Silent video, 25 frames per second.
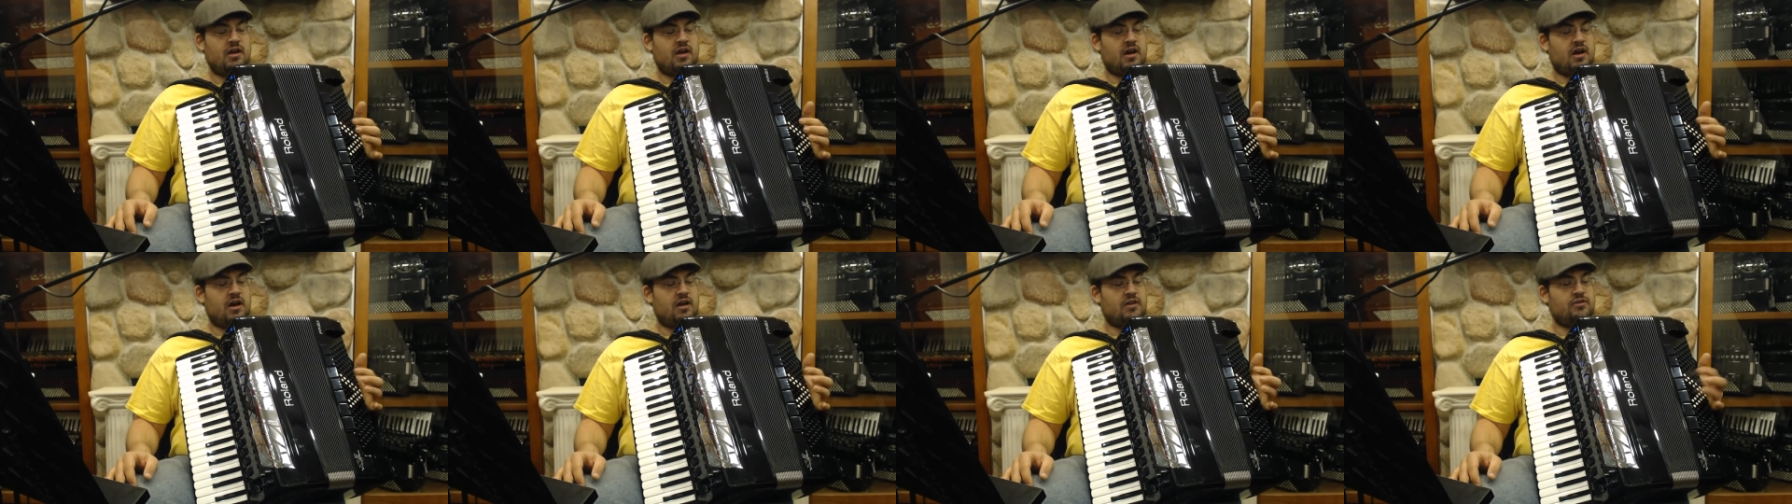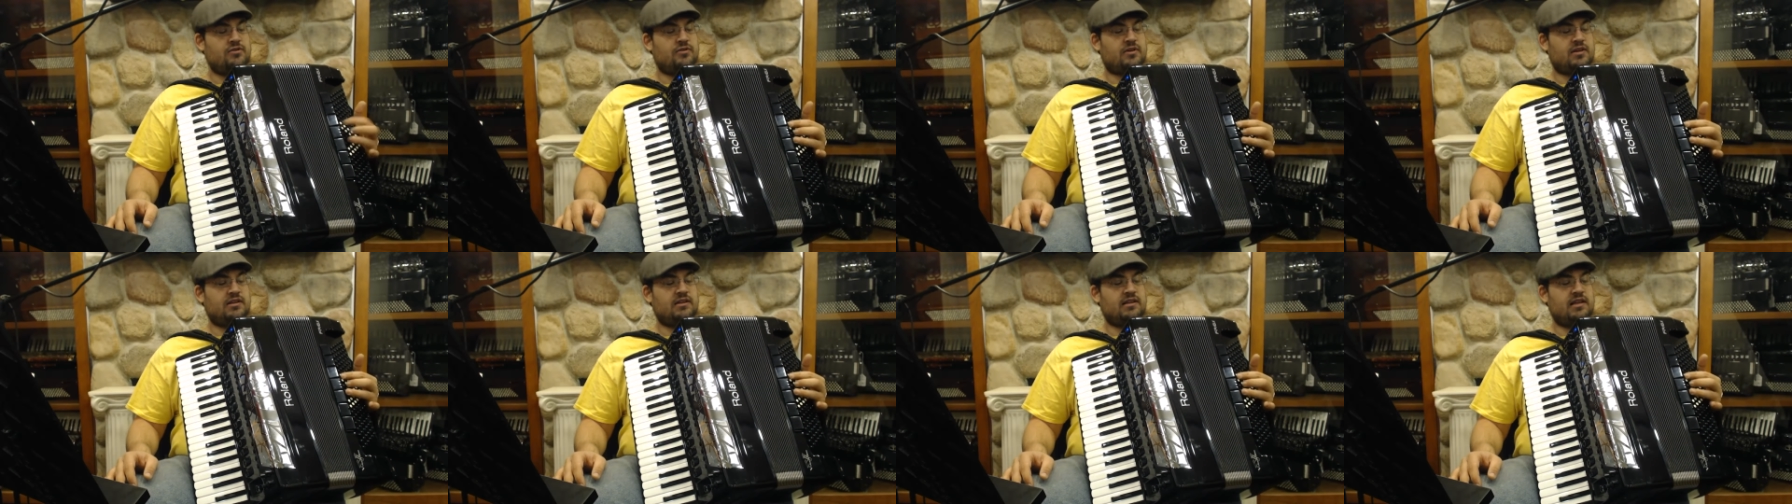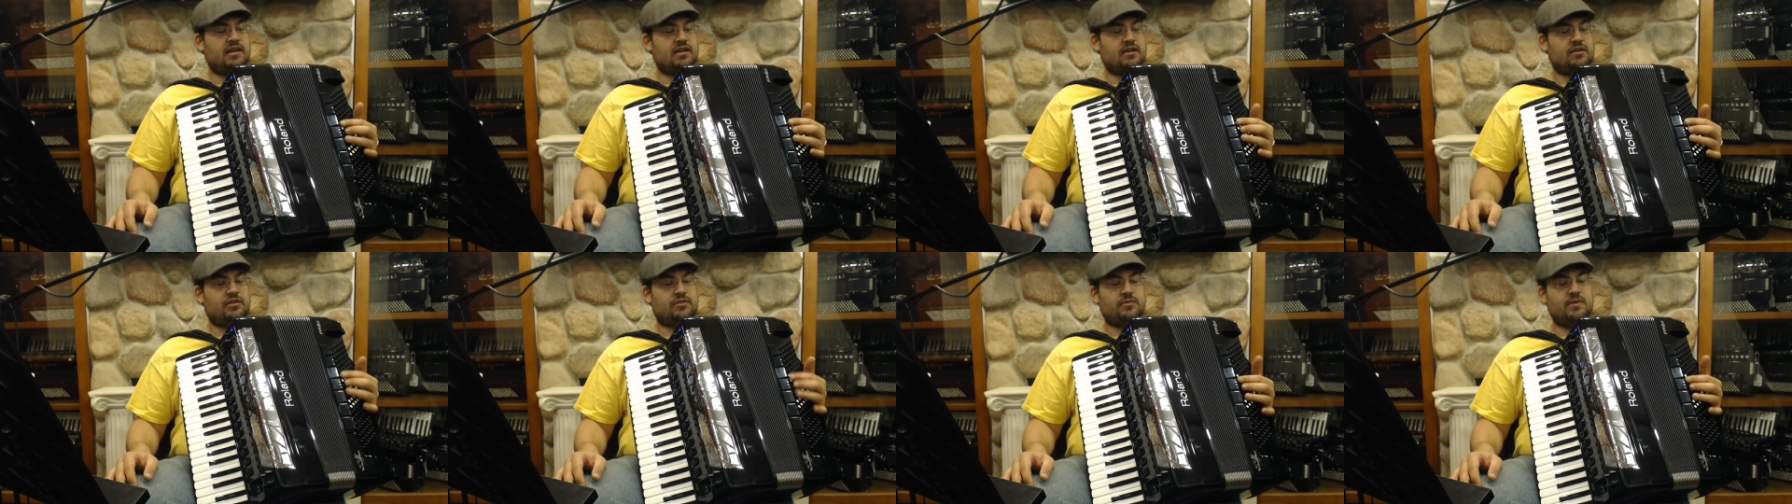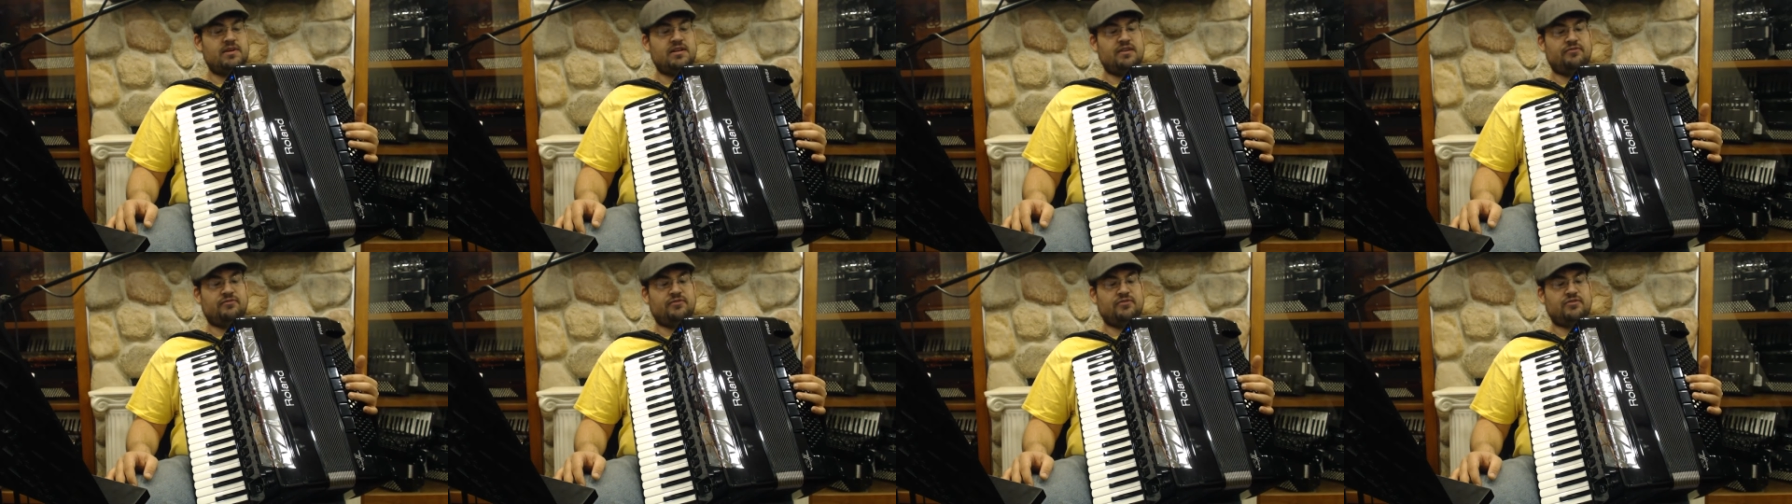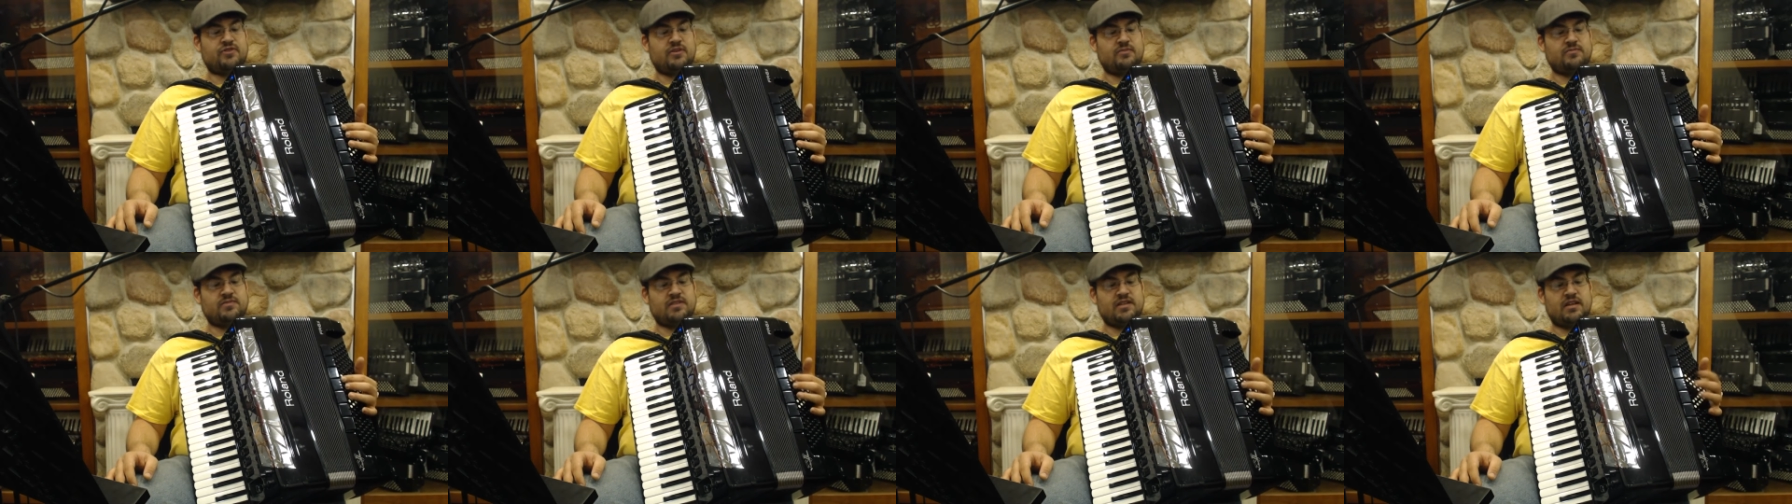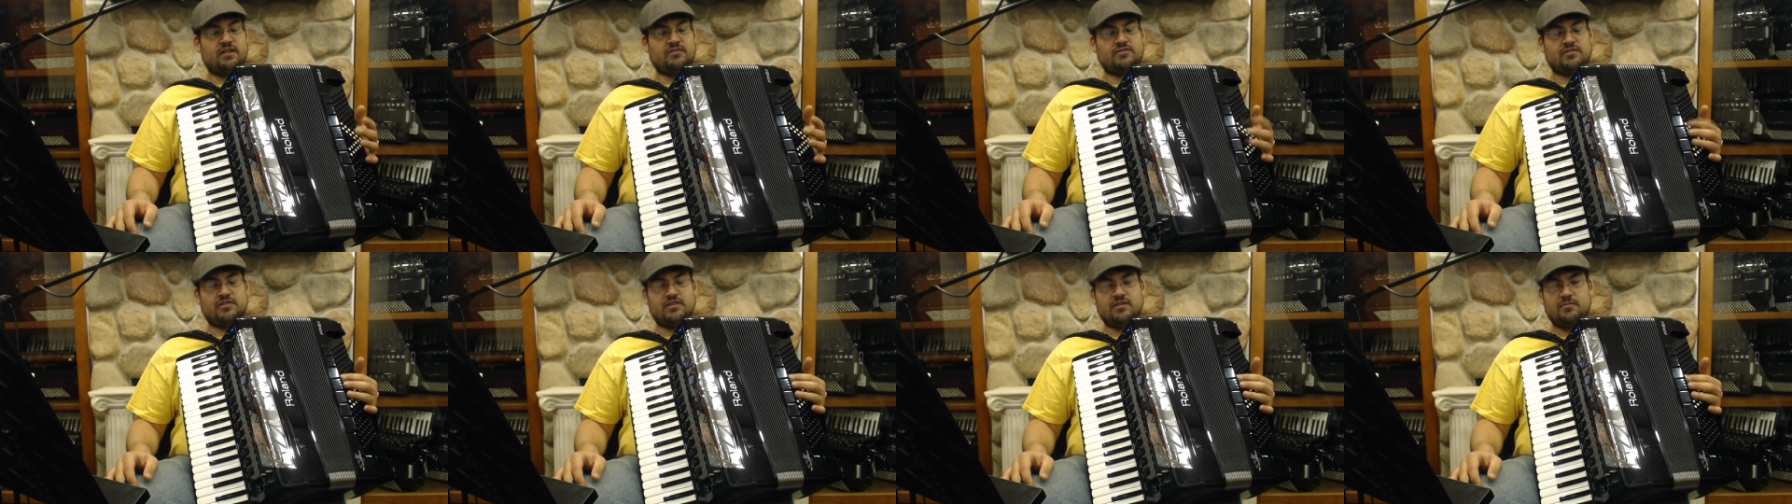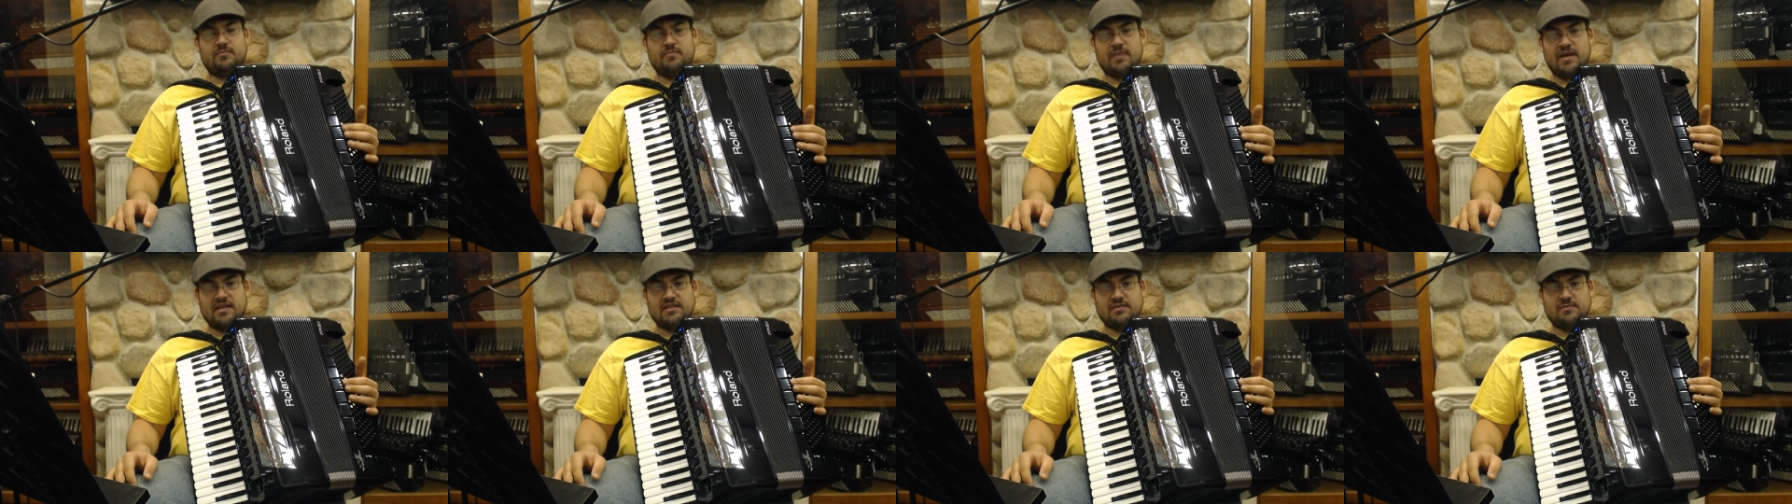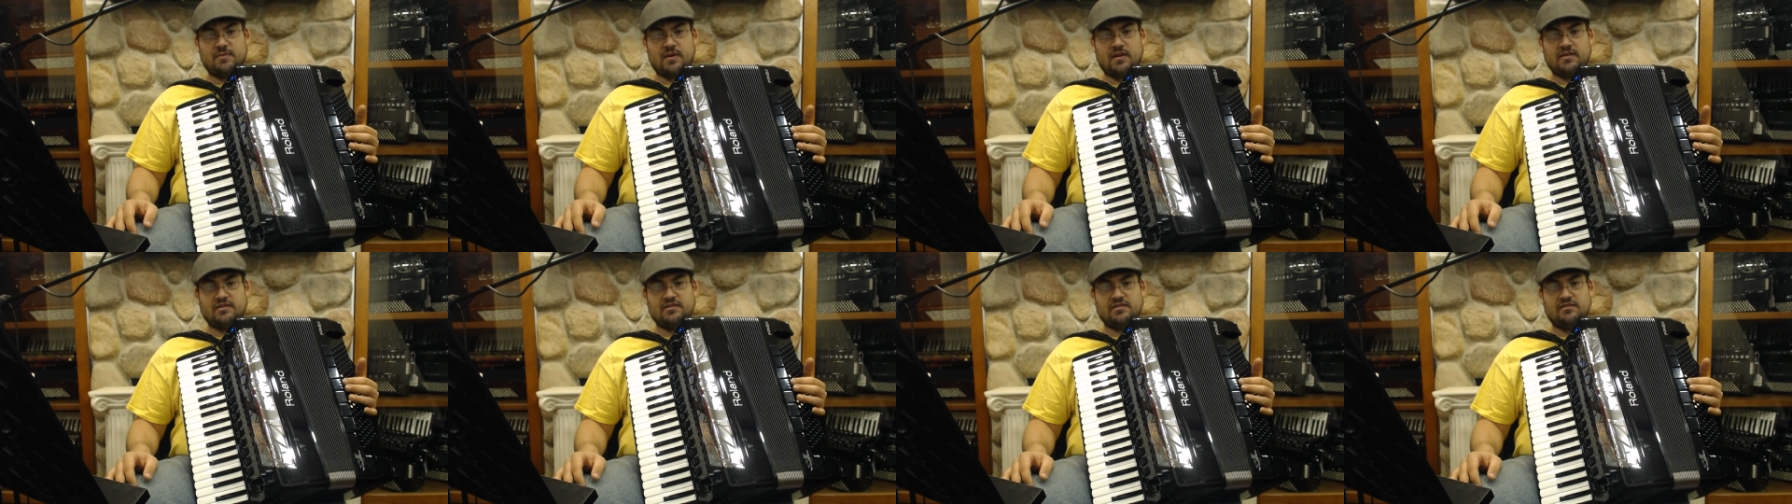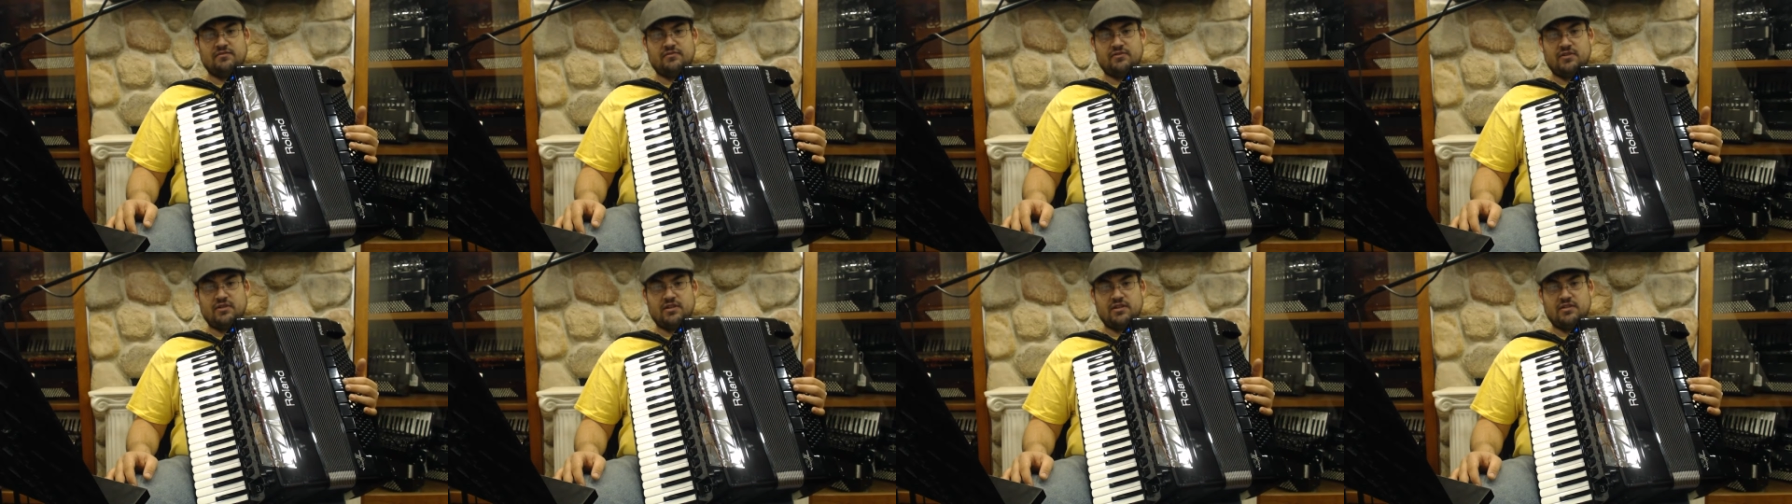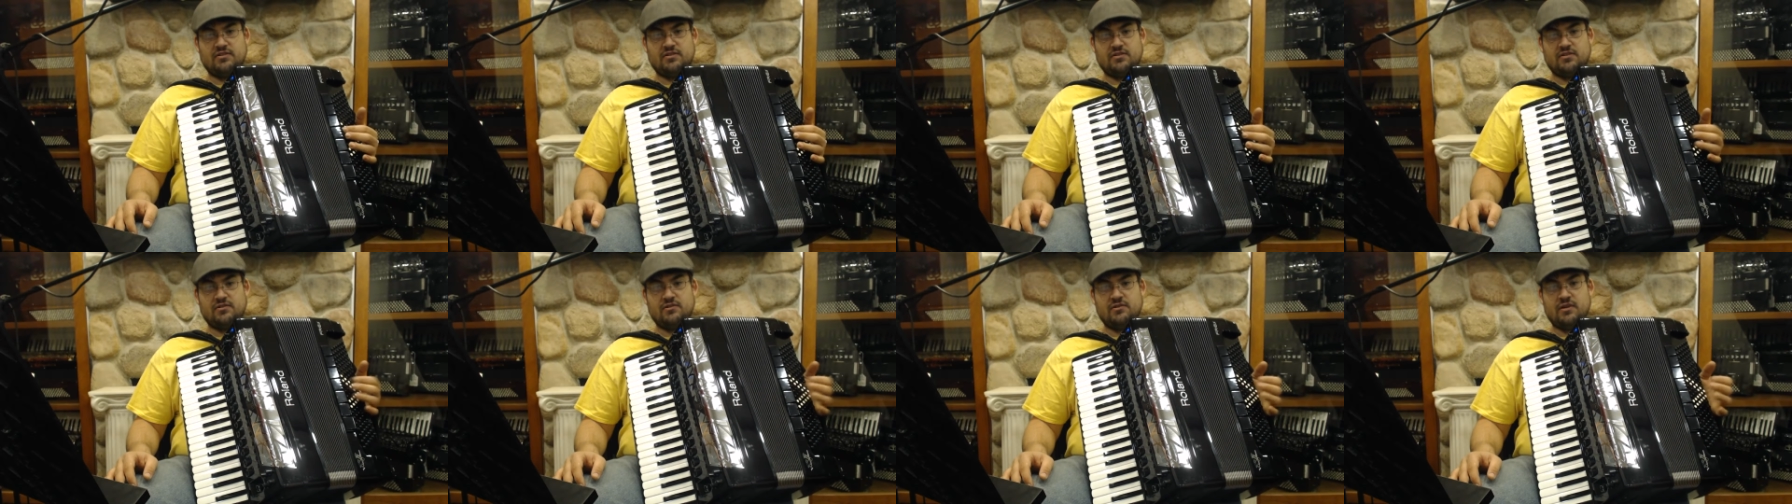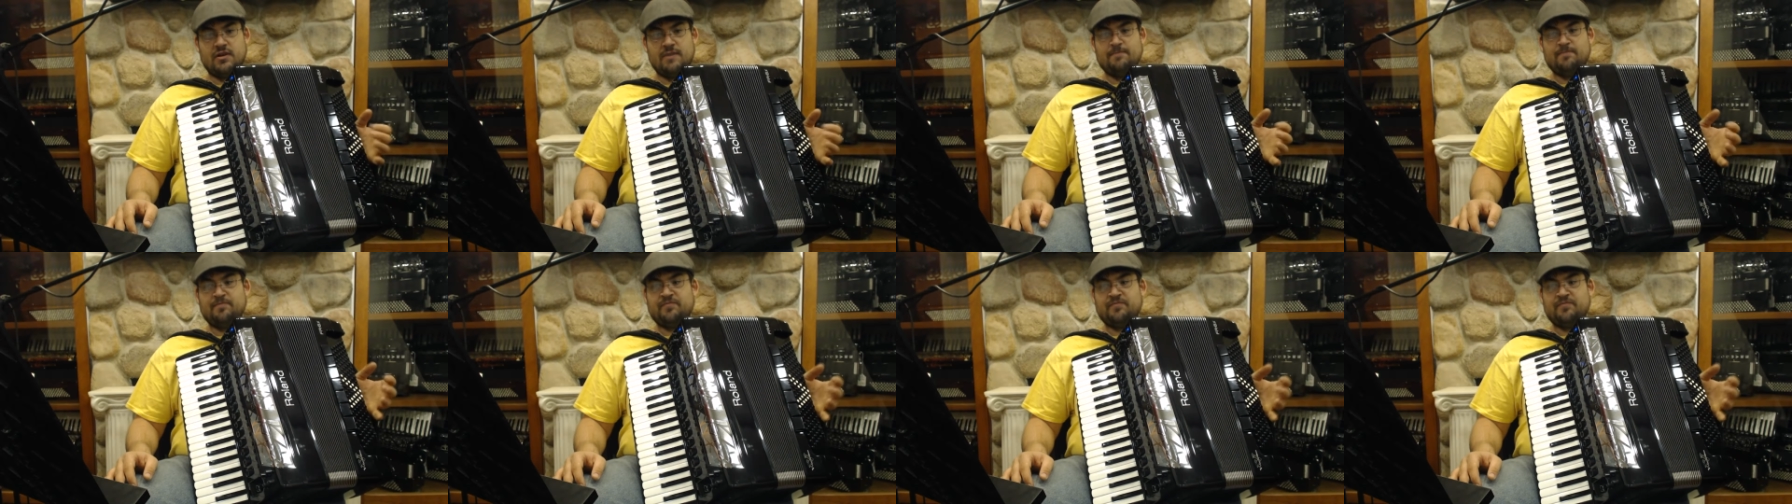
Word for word: Uh, you can link three different drum sounds to the bass buttons if you need to.